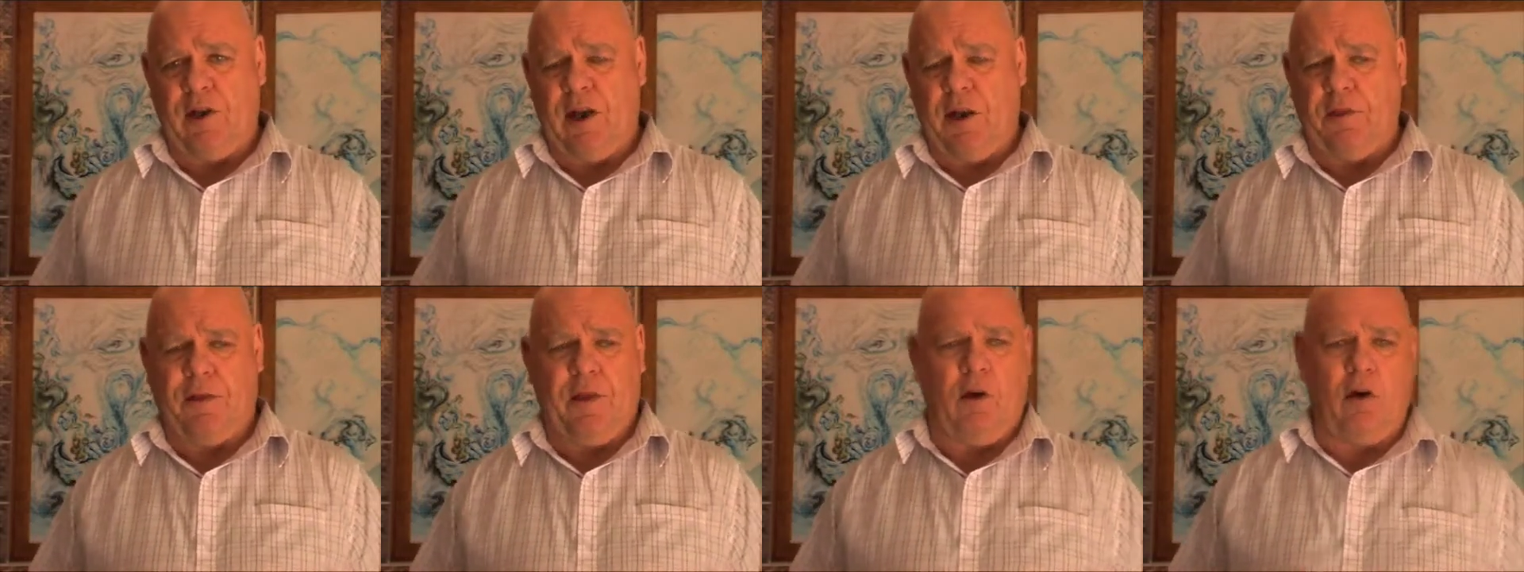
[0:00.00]

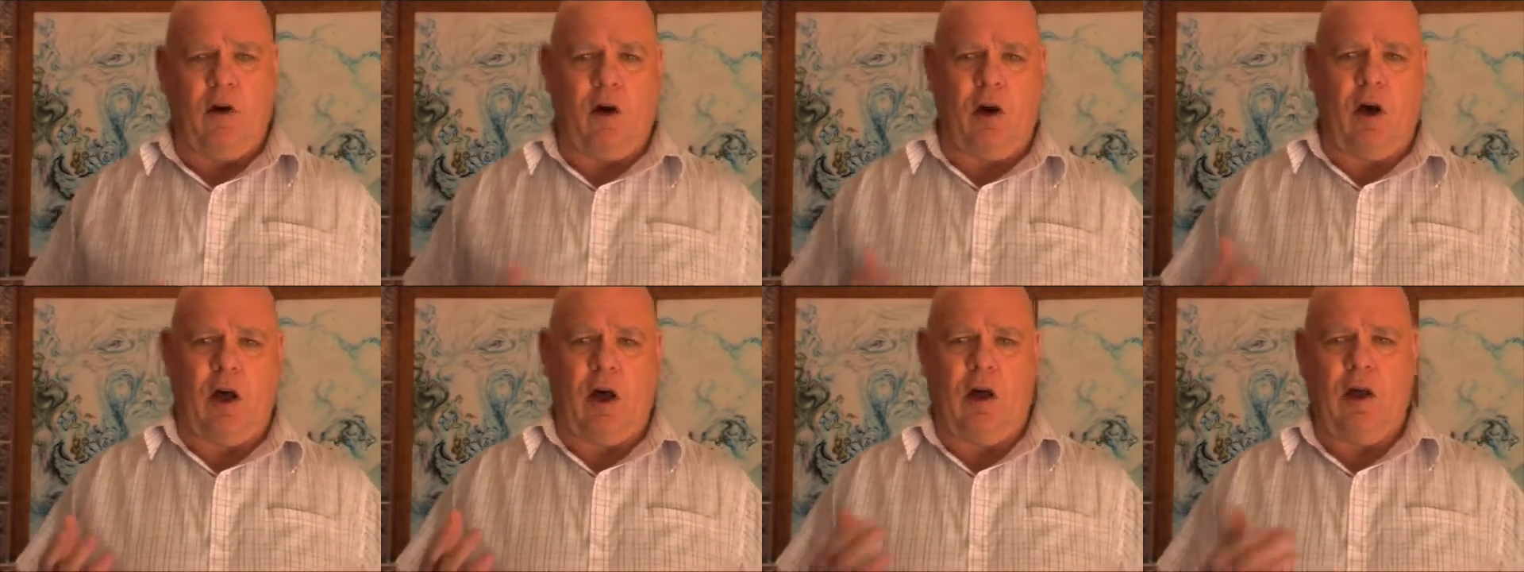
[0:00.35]
They think,
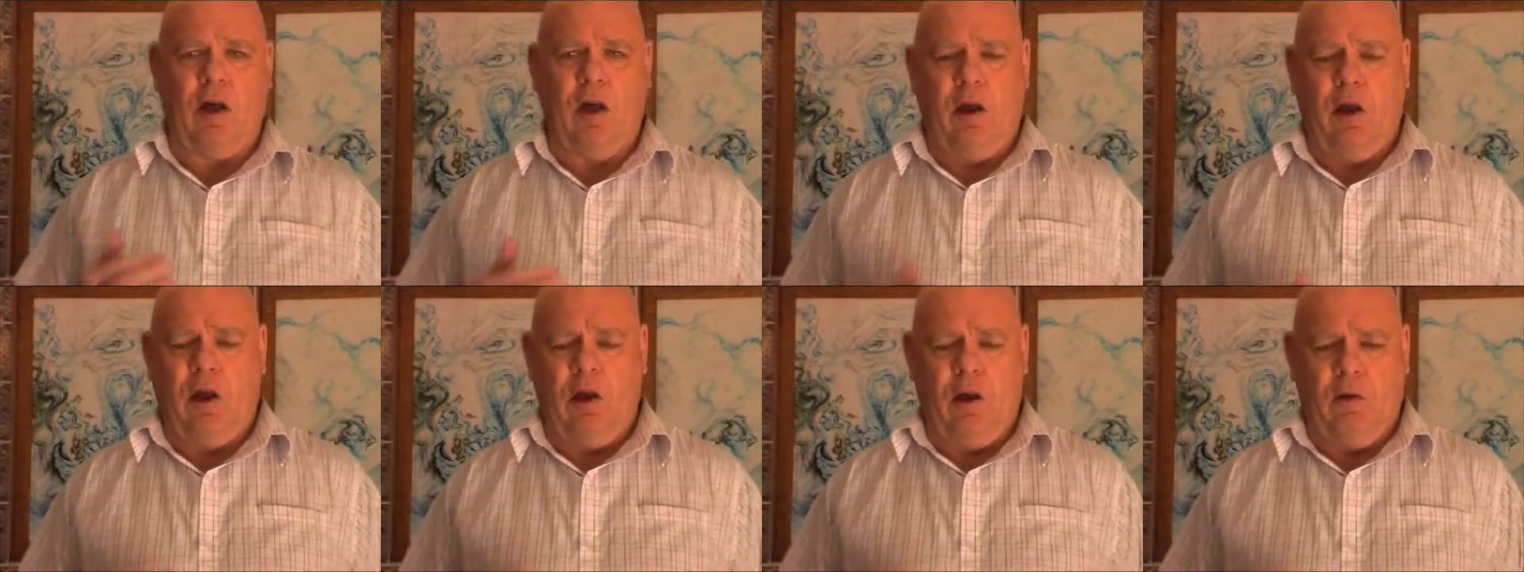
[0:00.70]

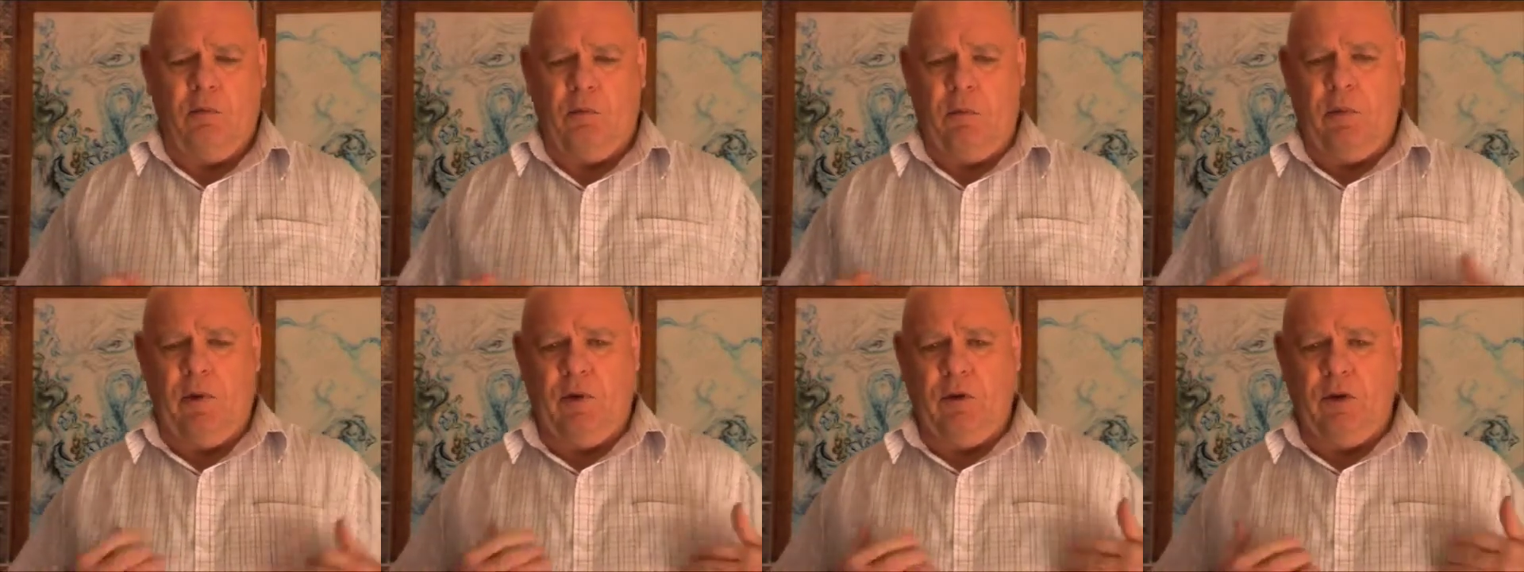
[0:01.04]
oh,
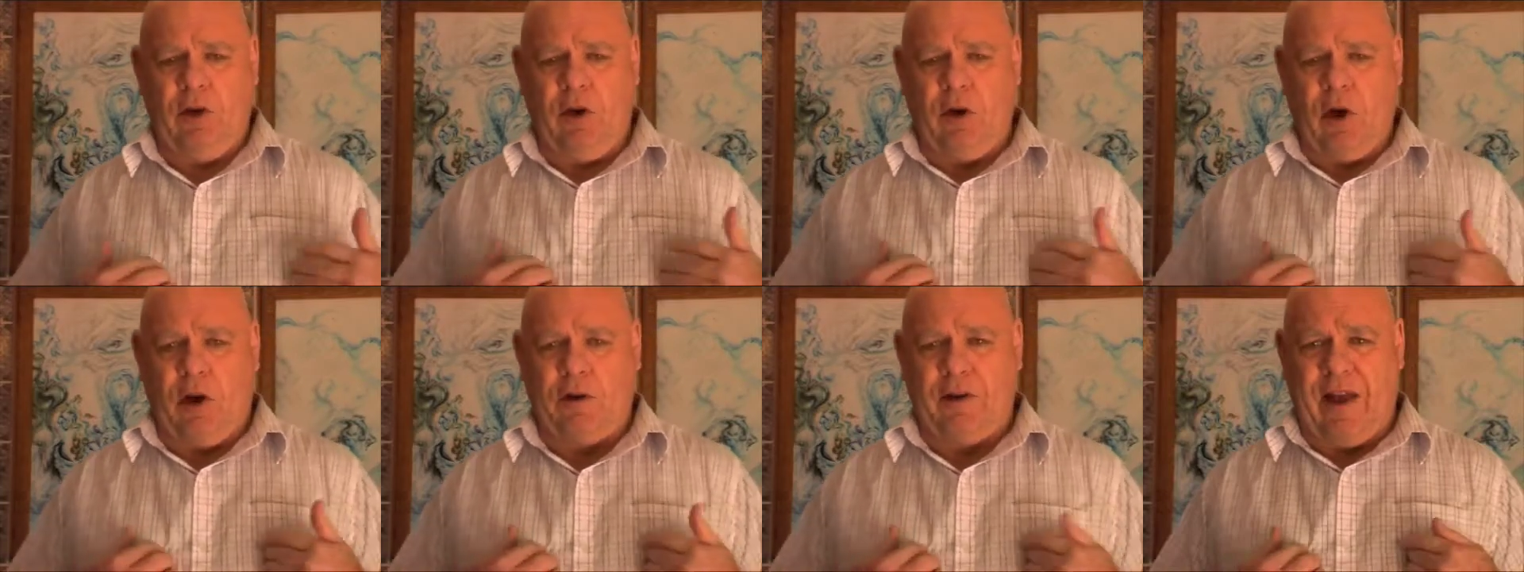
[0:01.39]

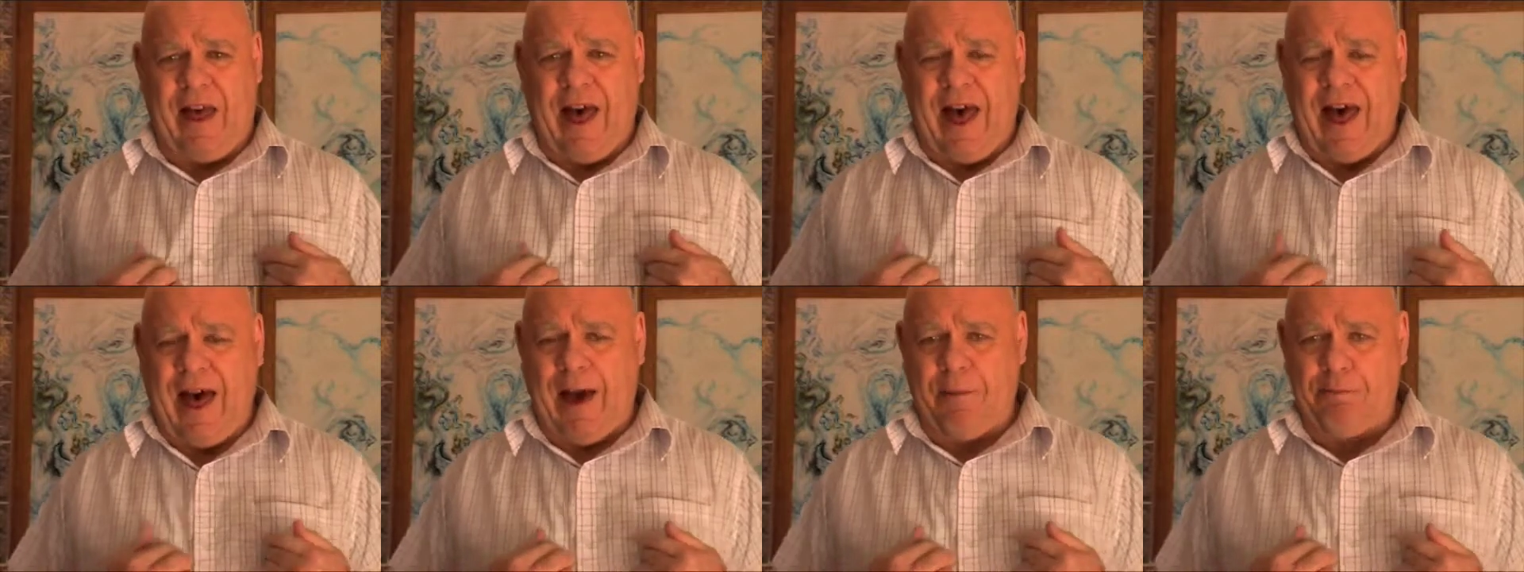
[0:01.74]
you got
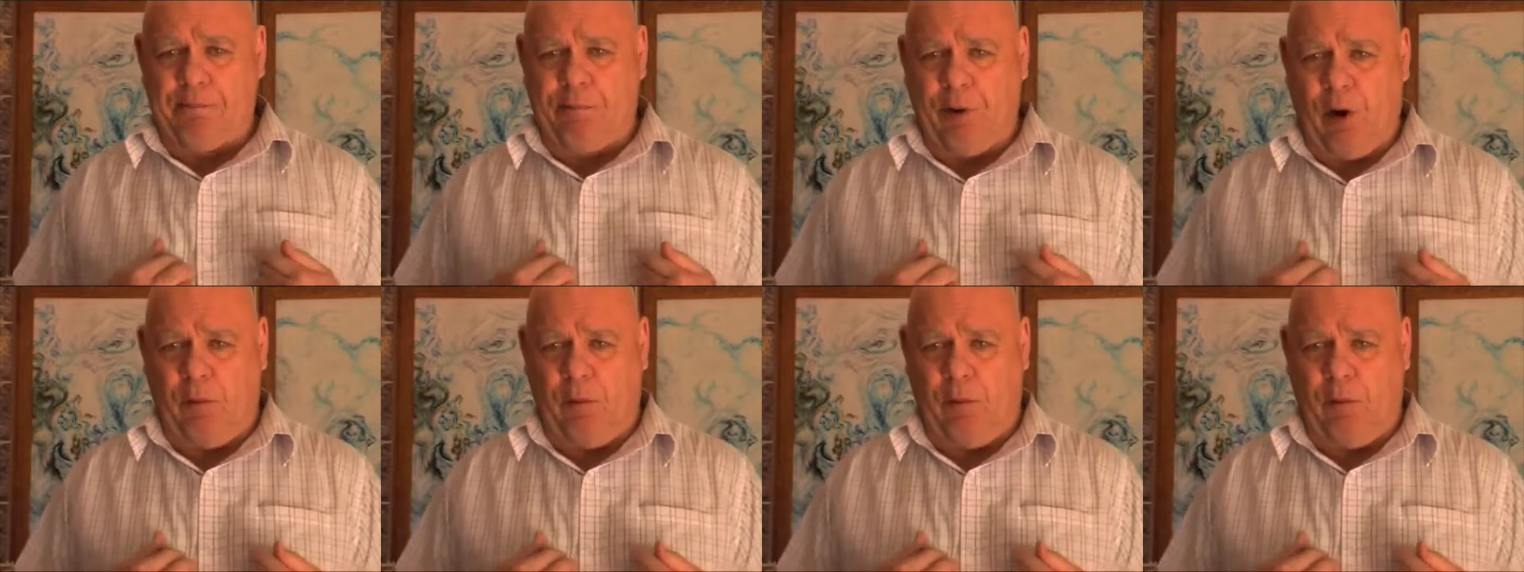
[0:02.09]
heart